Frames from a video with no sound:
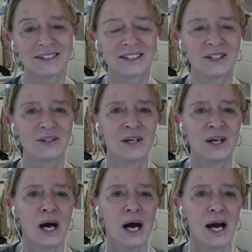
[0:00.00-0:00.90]
So
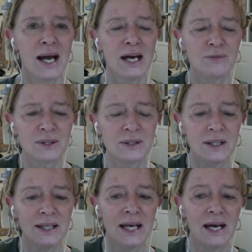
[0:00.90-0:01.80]
I have to
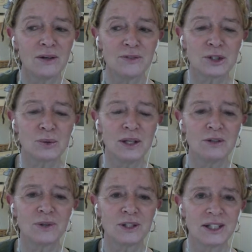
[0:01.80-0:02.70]
lean out of screen
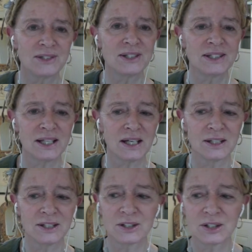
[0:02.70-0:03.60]
for just a
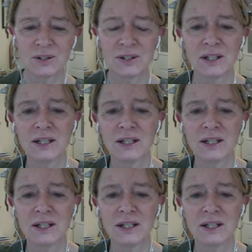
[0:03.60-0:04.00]
second to okay, turn this go